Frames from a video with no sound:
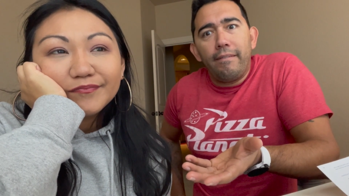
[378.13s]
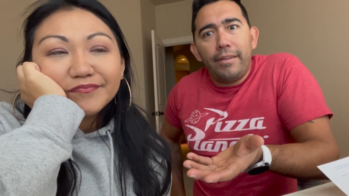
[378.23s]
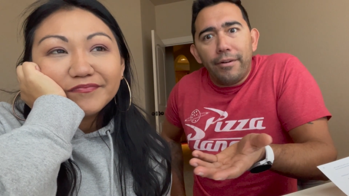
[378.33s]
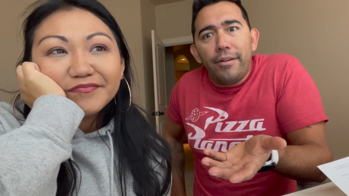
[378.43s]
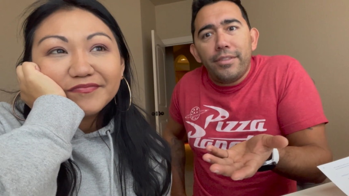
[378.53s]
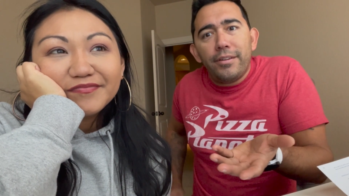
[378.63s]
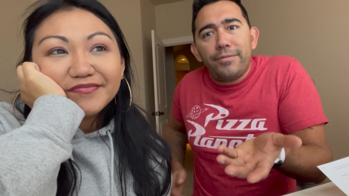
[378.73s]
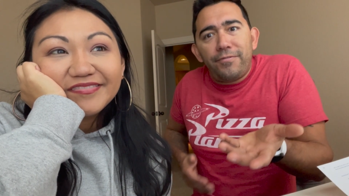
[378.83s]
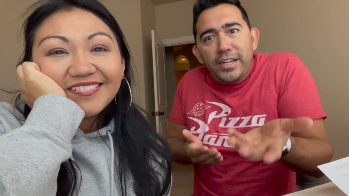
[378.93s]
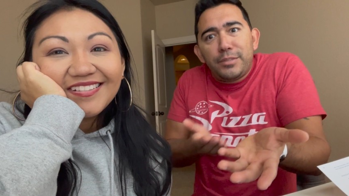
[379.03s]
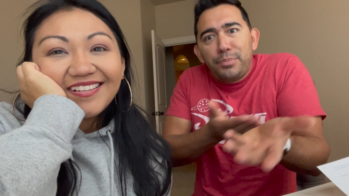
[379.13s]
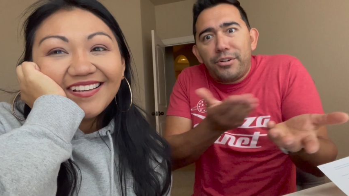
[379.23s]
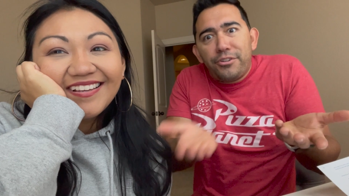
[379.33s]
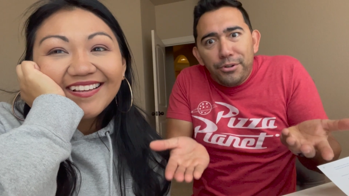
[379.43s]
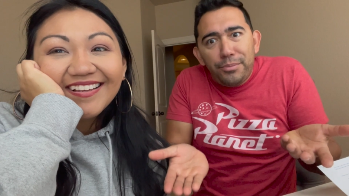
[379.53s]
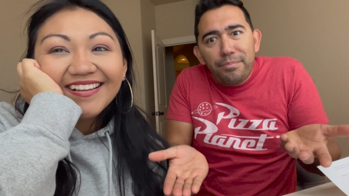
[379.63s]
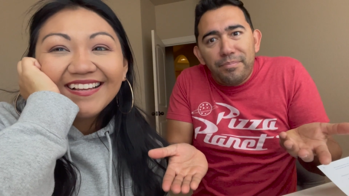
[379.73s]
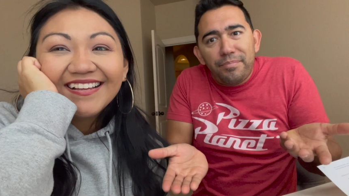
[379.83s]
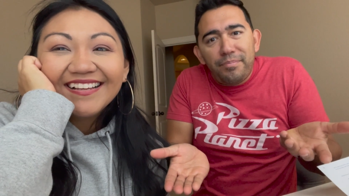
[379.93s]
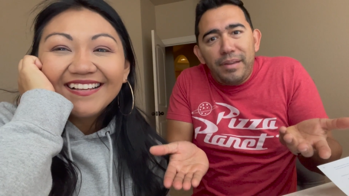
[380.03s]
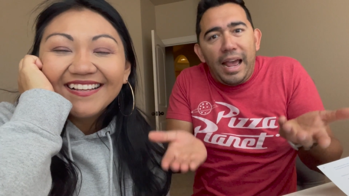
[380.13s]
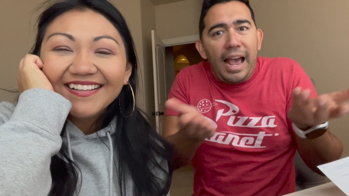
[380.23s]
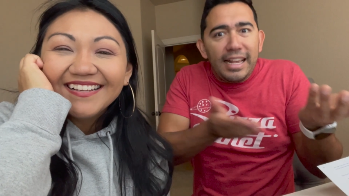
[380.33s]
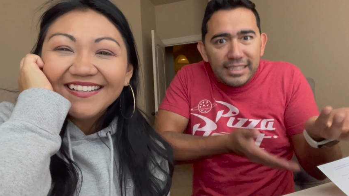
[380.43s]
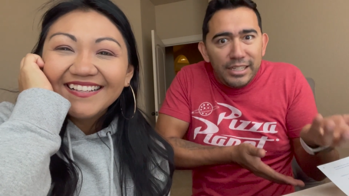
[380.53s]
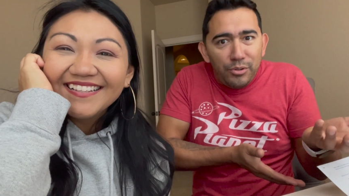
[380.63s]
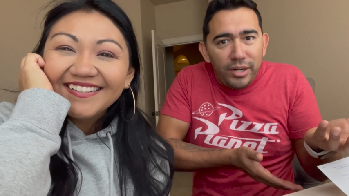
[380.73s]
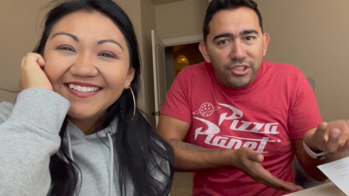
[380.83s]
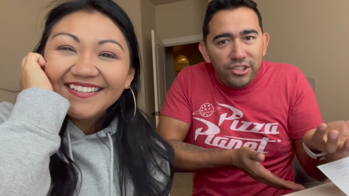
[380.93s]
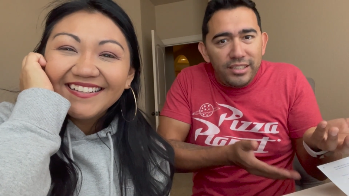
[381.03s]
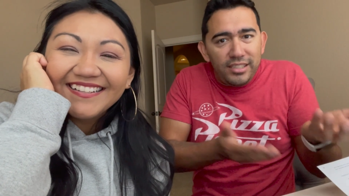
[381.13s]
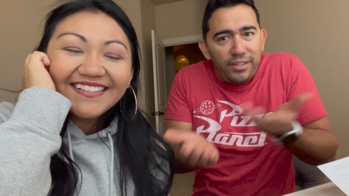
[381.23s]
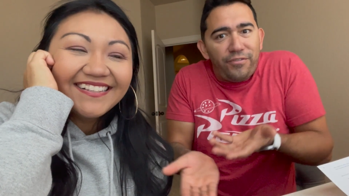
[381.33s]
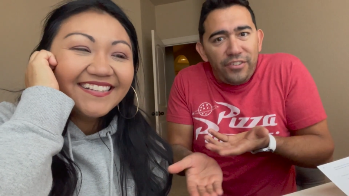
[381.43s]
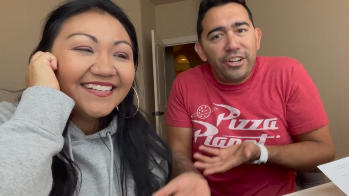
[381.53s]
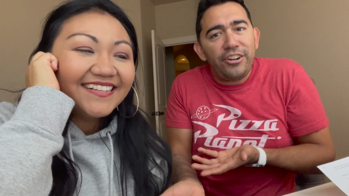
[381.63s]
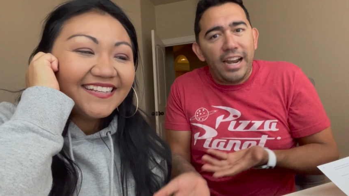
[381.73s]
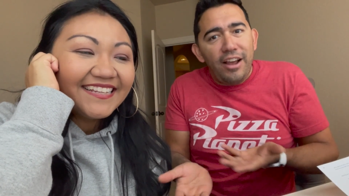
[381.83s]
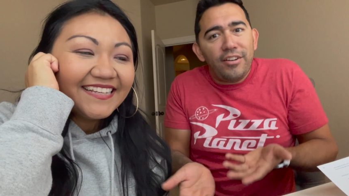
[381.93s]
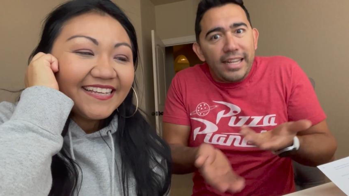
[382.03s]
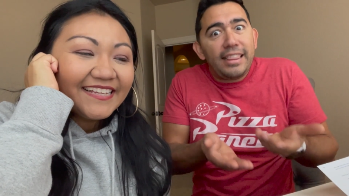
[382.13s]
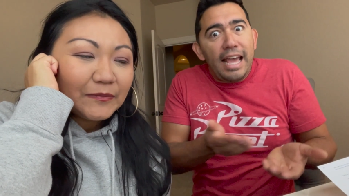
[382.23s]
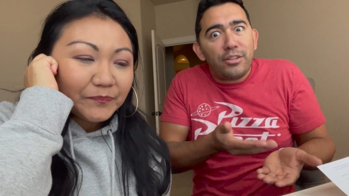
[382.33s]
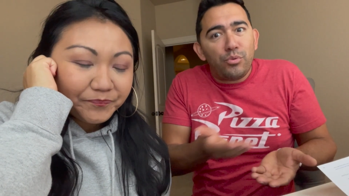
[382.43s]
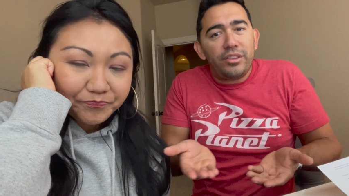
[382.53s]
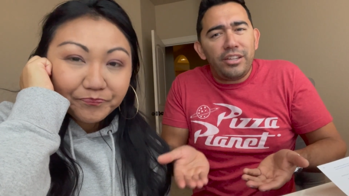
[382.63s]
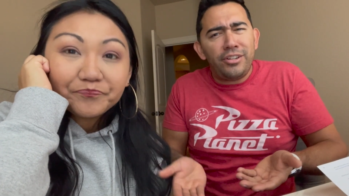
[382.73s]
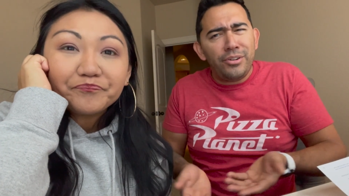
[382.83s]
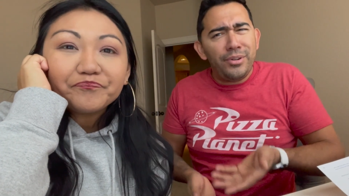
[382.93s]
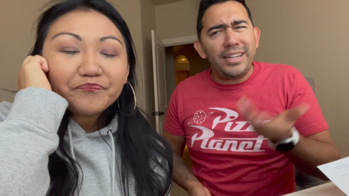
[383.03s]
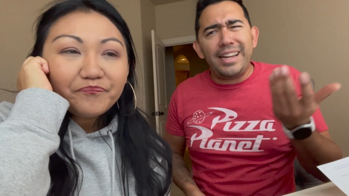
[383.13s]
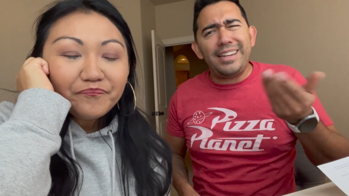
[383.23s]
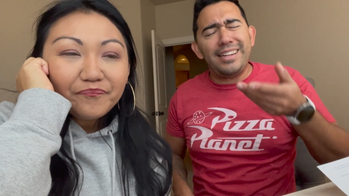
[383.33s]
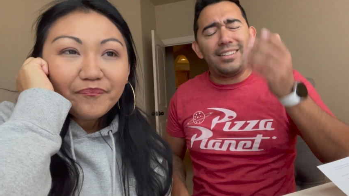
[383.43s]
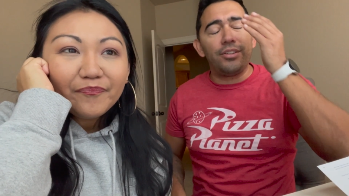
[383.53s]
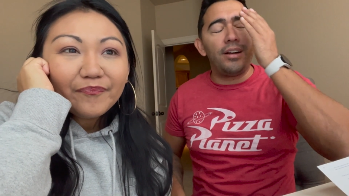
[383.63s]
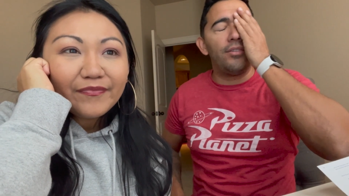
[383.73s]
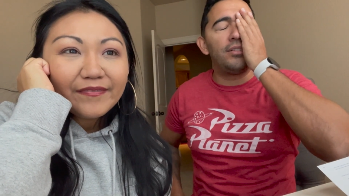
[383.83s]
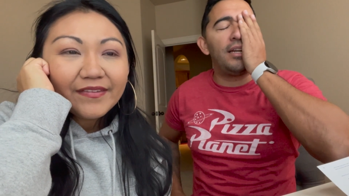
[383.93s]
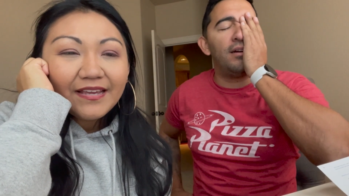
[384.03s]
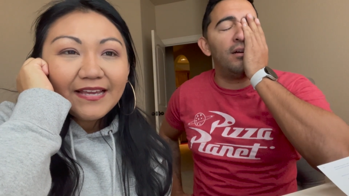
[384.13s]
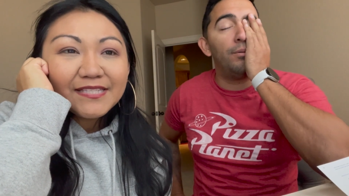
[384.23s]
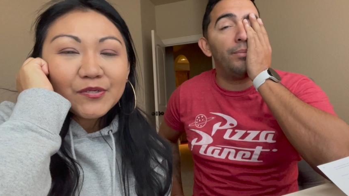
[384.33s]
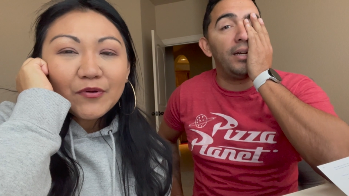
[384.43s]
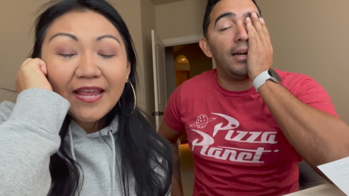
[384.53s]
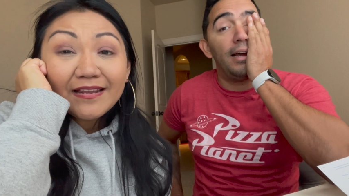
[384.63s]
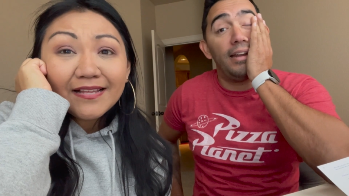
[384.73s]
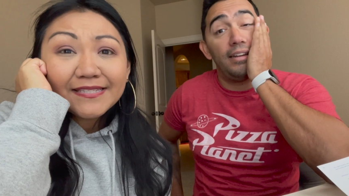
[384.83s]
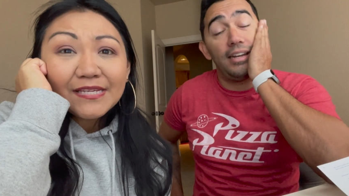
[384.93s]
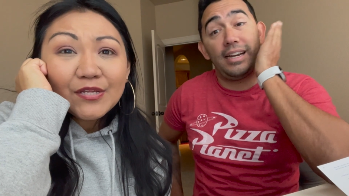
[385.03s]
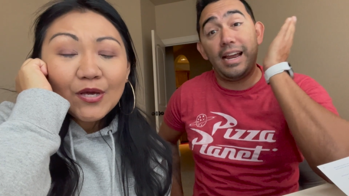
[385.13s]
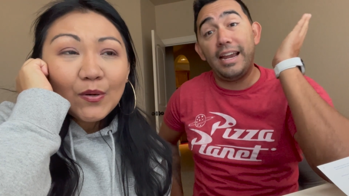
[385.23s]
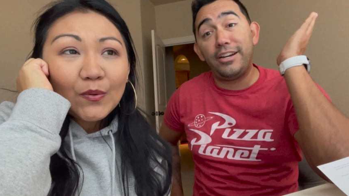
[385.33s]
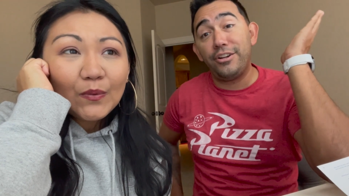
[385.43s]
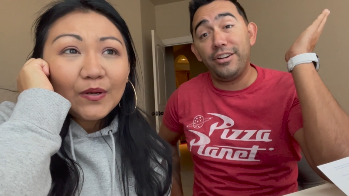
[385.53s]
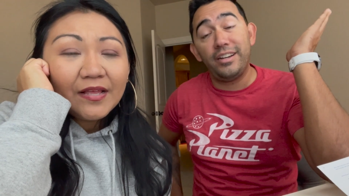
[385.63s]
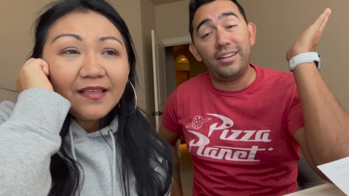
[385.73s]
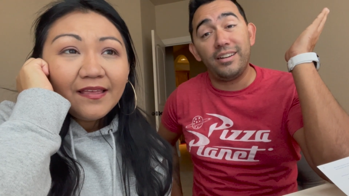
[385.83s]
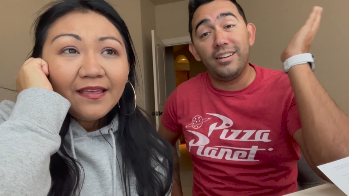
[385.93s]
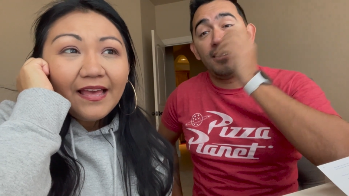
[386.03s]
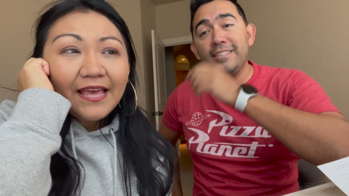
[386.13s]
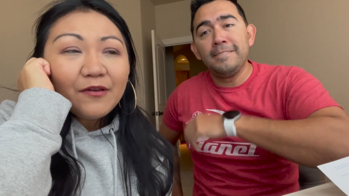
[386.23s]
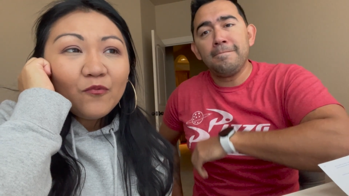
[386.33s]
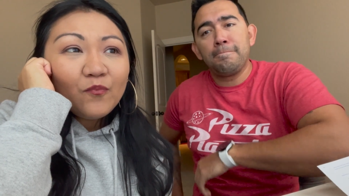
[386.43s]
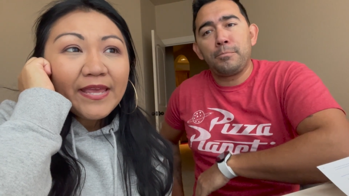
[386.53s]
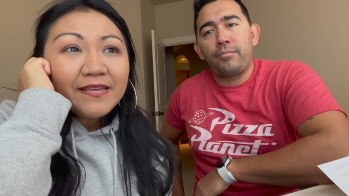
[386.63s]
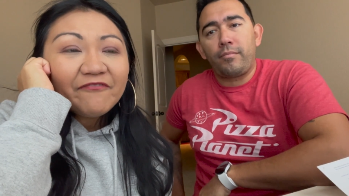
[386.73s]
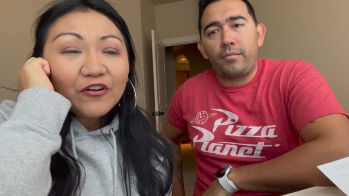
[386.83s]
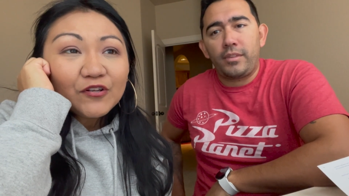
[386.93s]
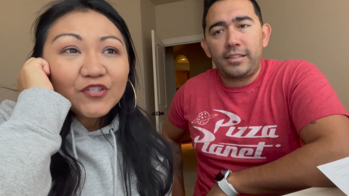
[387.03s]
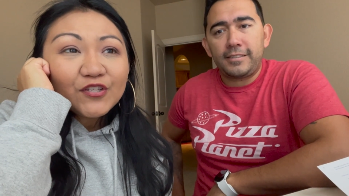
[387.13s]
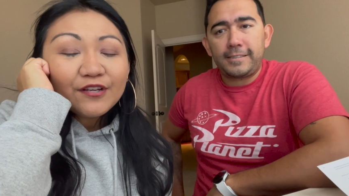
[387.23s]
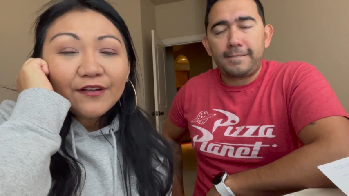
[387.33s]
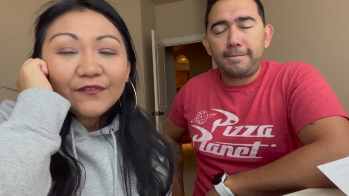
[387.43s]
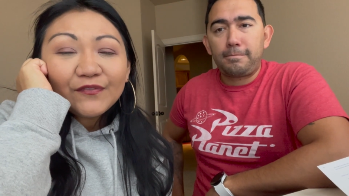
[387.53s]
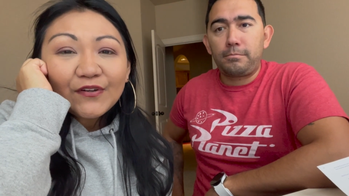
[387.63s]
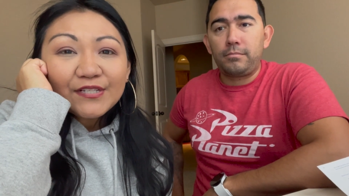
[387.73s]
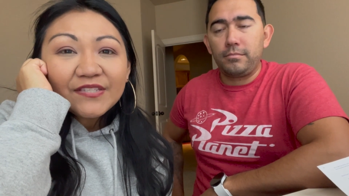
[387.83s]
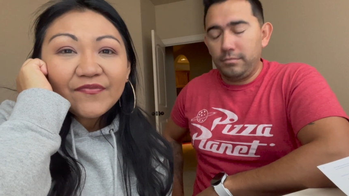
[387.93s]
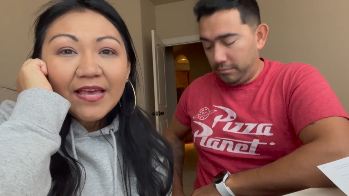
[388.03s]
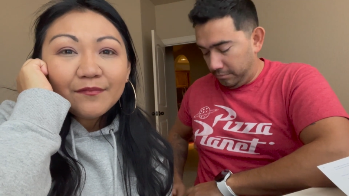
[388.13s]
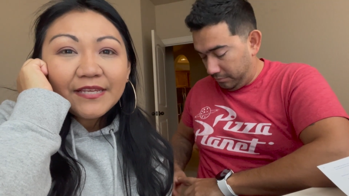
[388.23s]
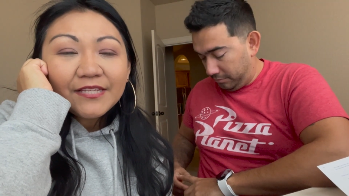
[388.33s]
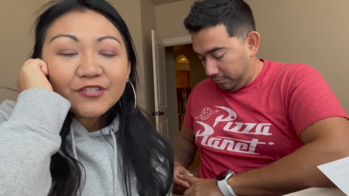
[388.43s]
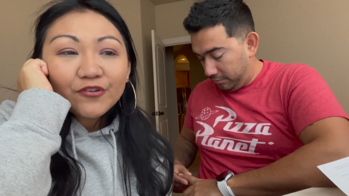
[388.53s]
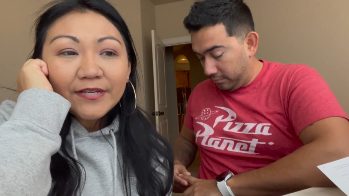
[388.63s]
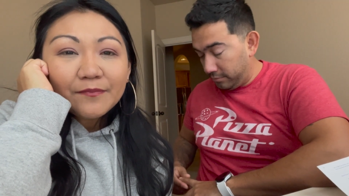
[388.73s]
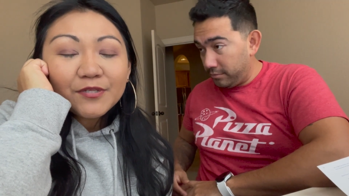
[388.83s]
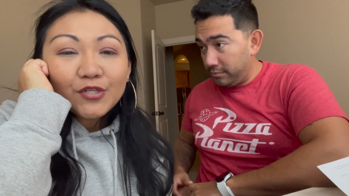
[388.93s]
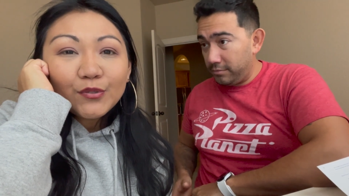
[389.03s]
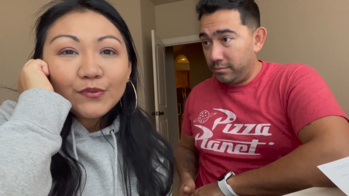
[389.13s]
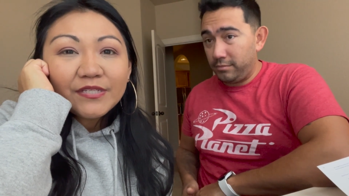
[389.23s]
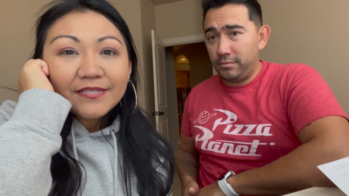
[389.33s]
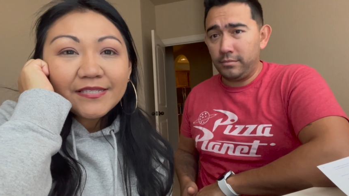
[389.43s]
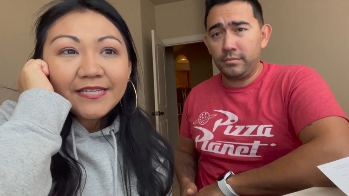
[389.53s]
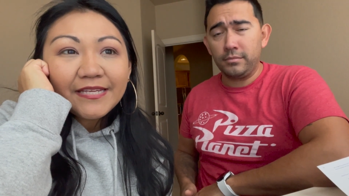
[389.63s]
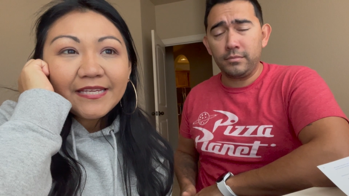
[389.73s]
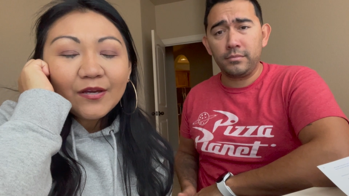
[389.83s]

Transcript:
Speaker 1: they're on the Facebook group asking questions to figure it out. Like, that's what they're doing. And so I was like,
Speaker 2: oh, it's my okay God. Not to like, know. I couldn't. We first took our first family trip to Disney